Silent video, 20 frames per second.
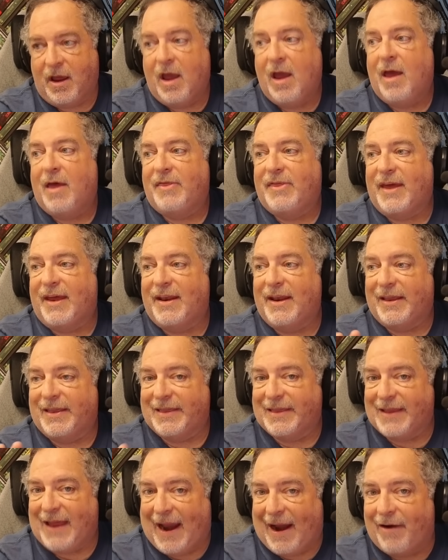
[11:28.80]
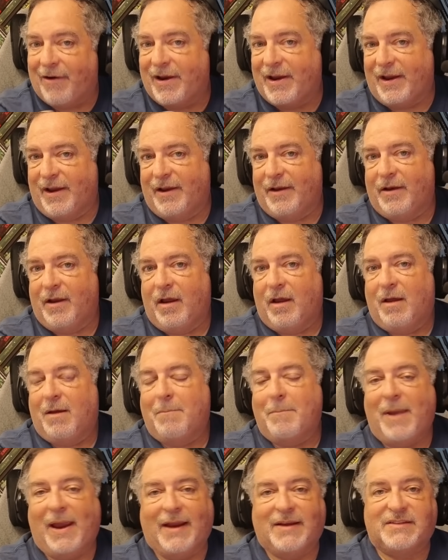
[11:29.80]
then Larian
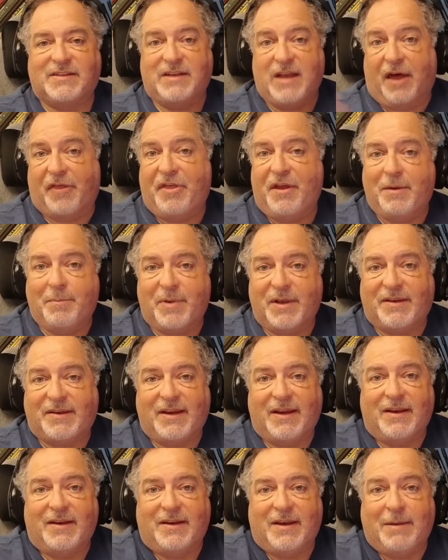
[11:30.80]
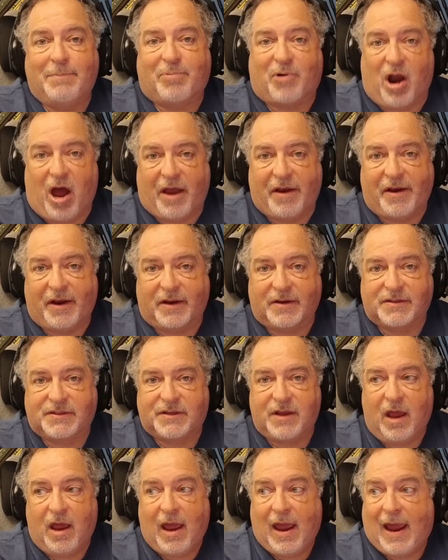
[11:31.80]
makes nothing but D&D products,
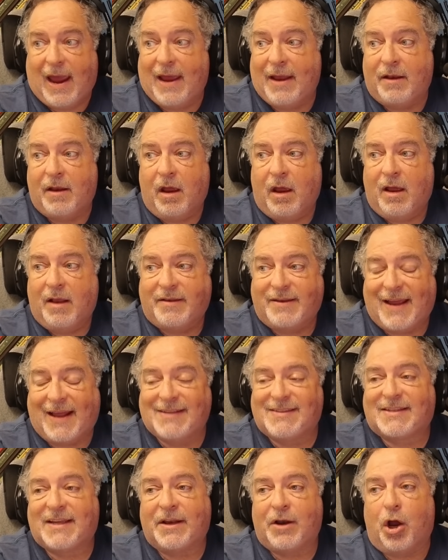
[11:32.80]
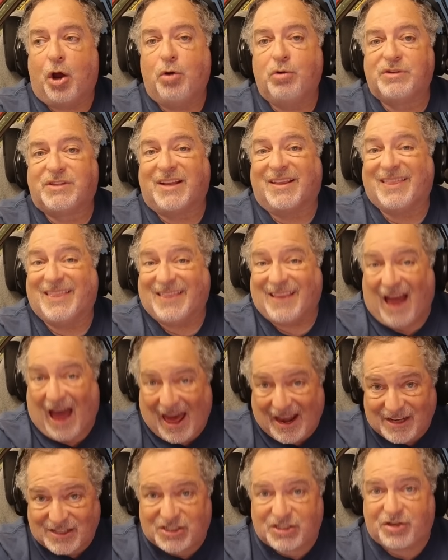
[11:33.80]
and Tencent owns a lot
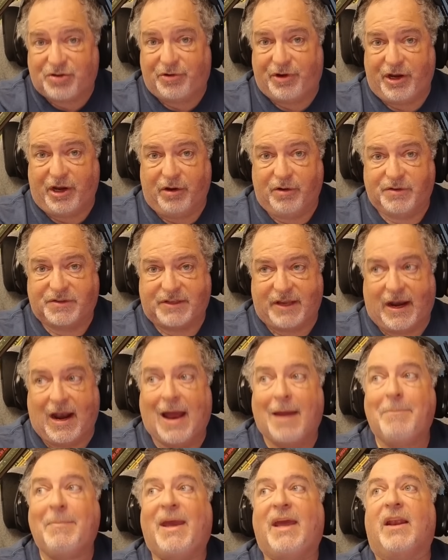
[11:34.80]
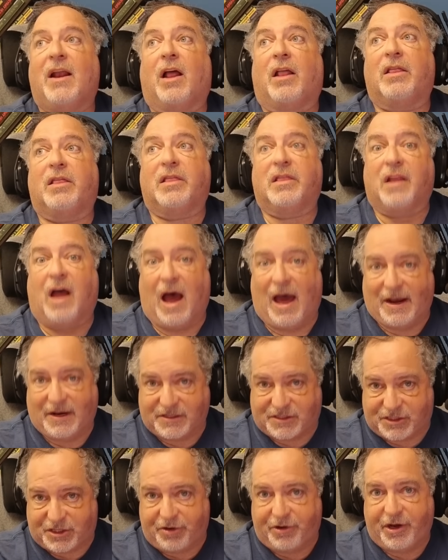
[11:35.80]
of studios, and I mean a lot of
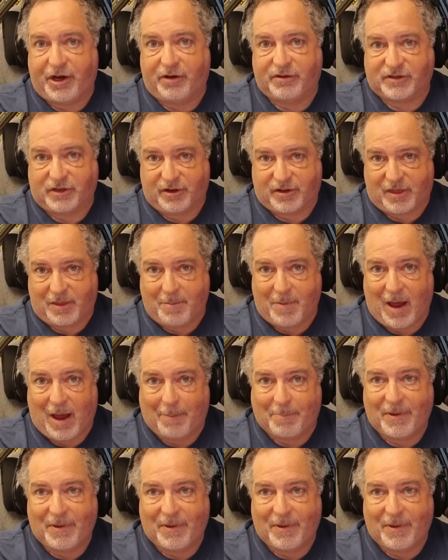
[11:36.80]
studios. Look them up.